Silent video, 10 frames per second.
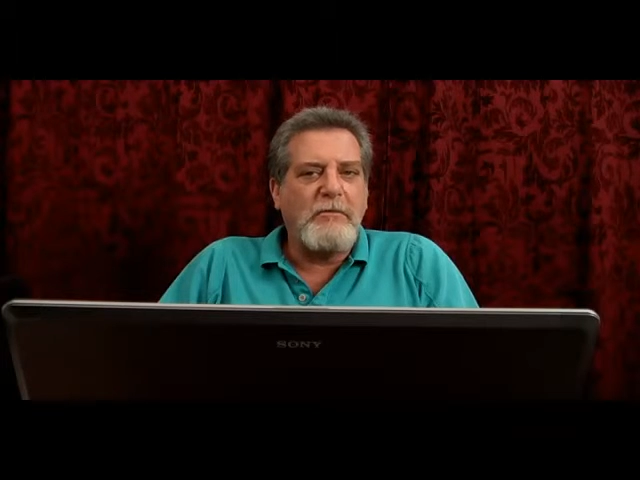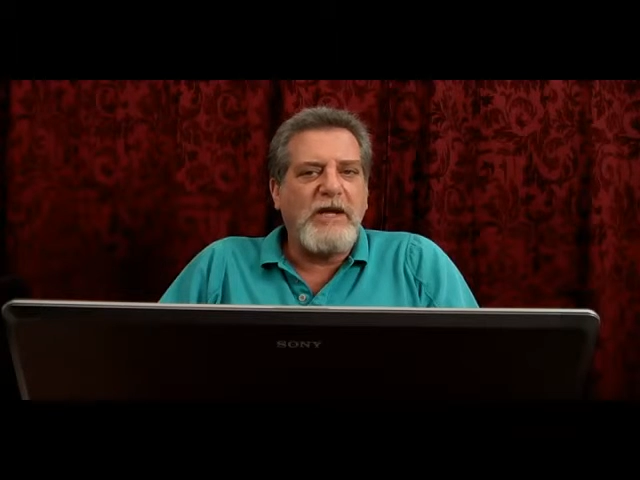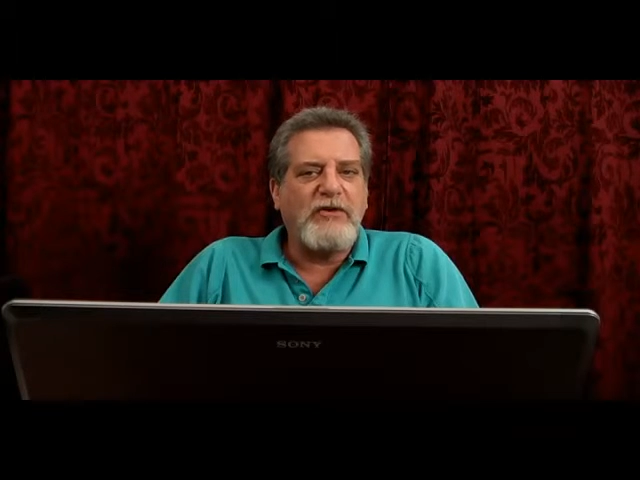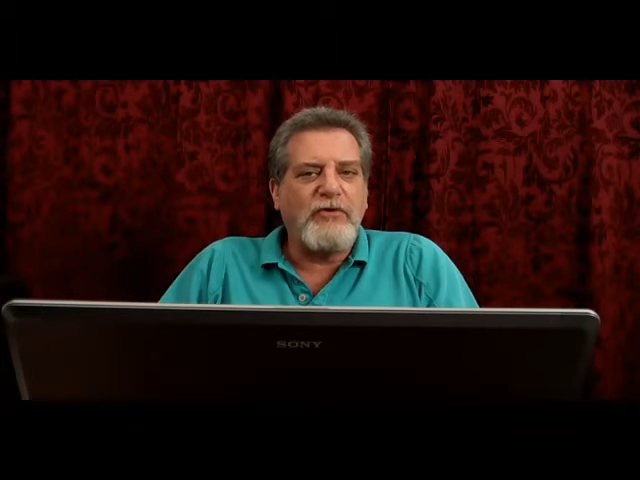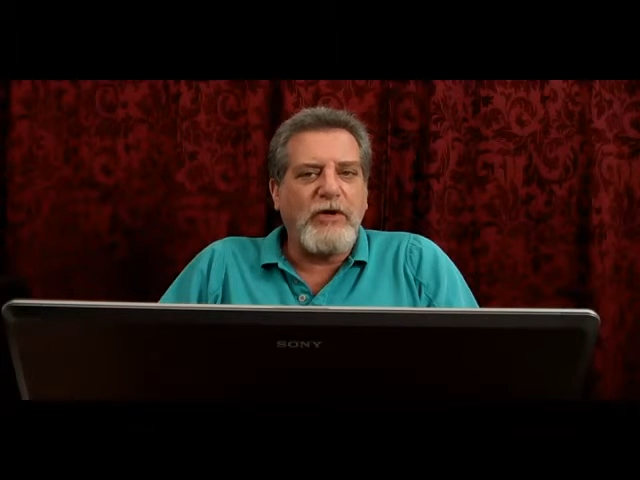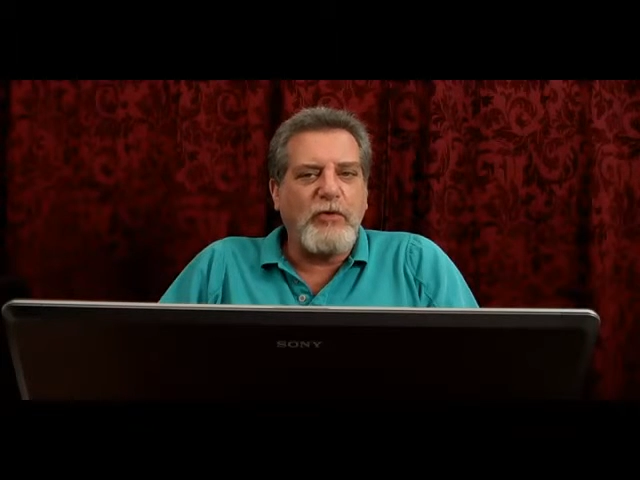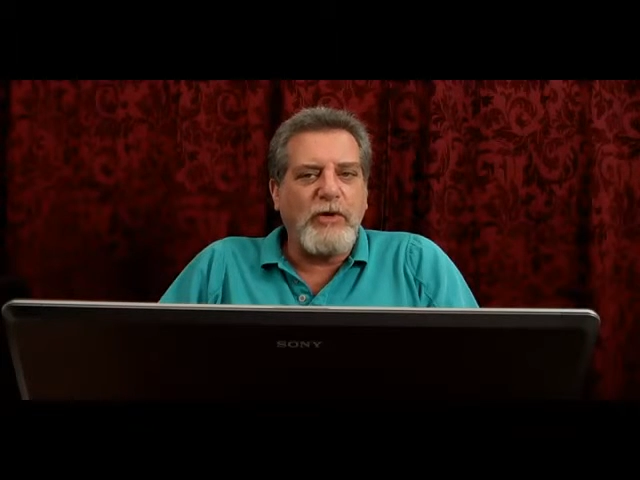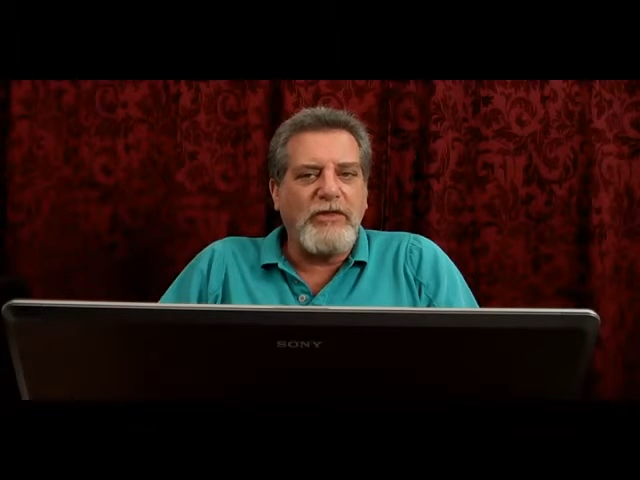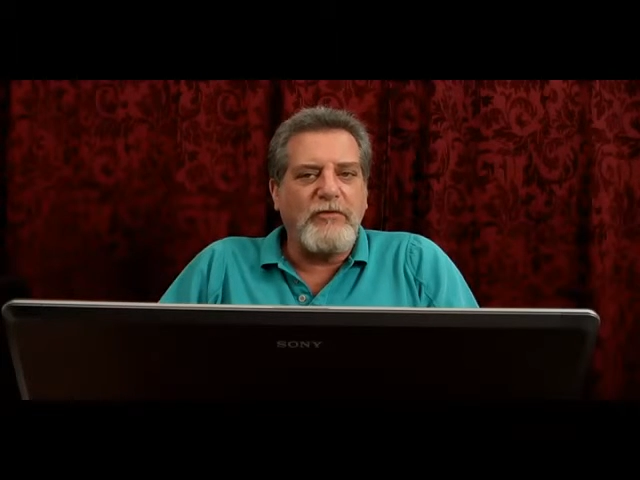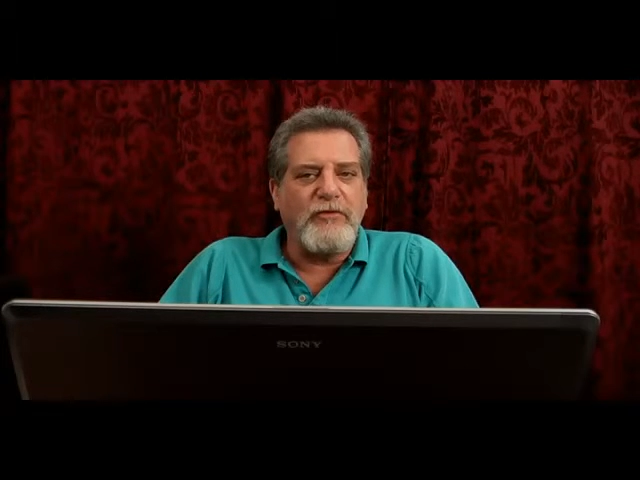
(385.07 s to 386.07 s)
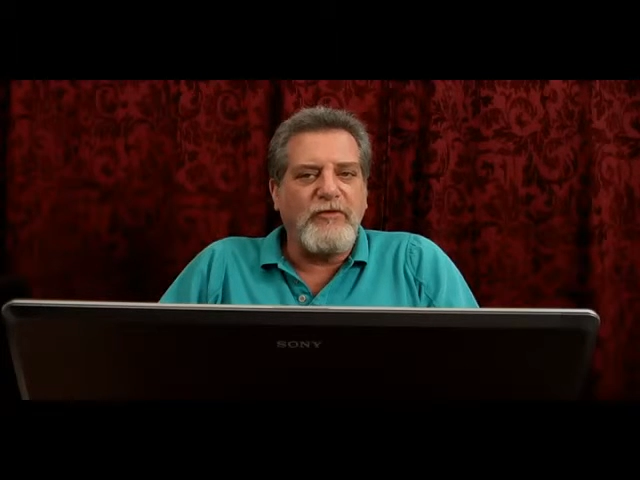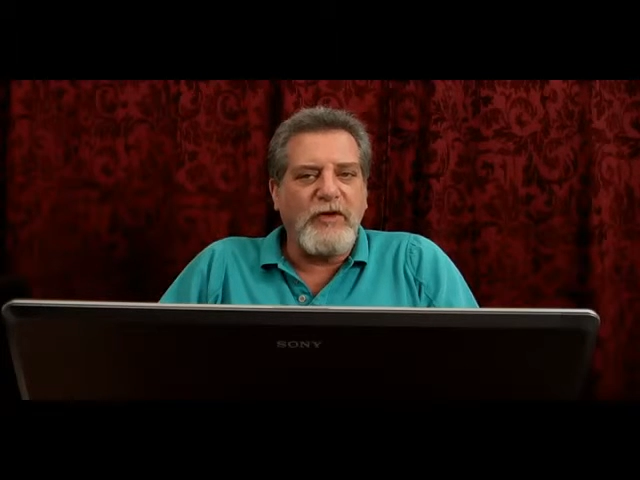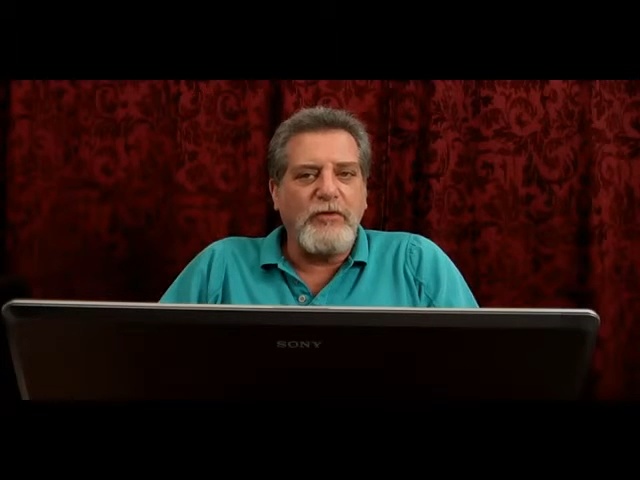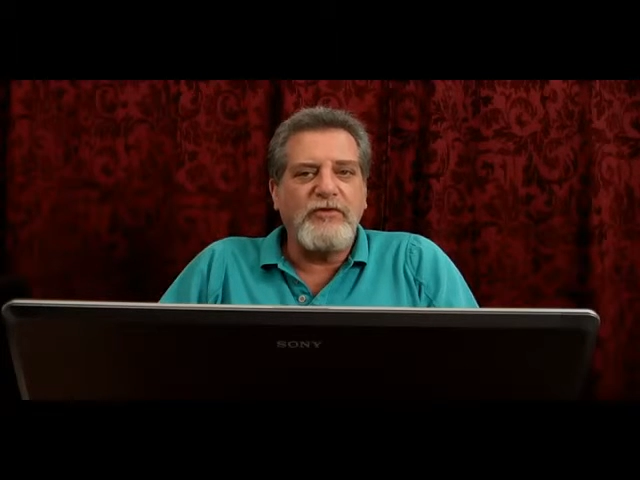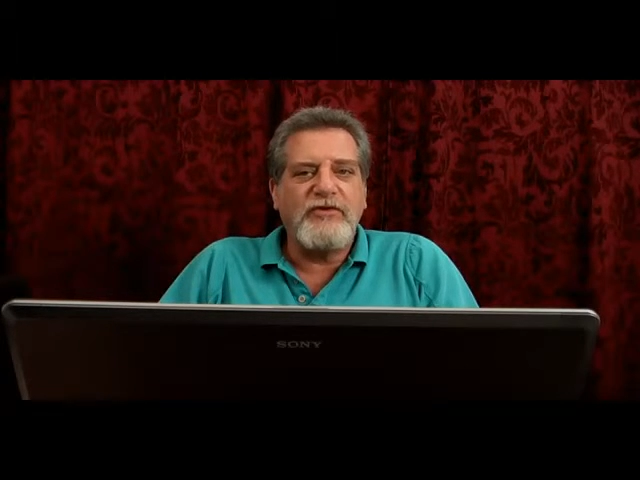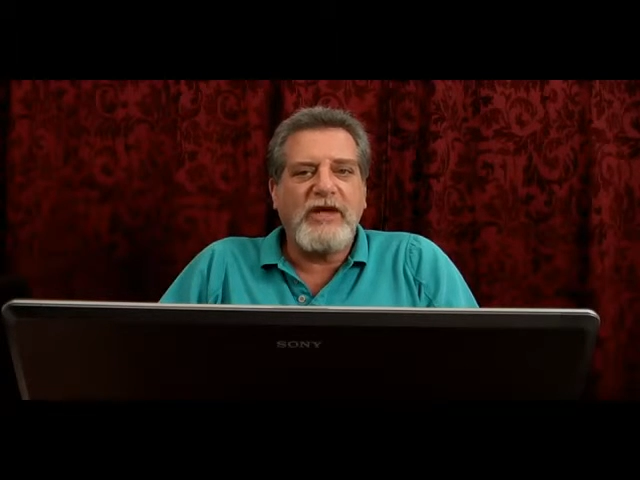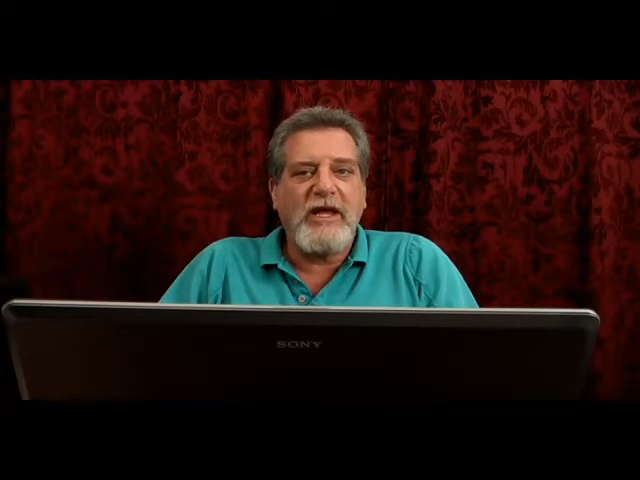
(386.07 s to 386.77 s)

make sure you read the reviews,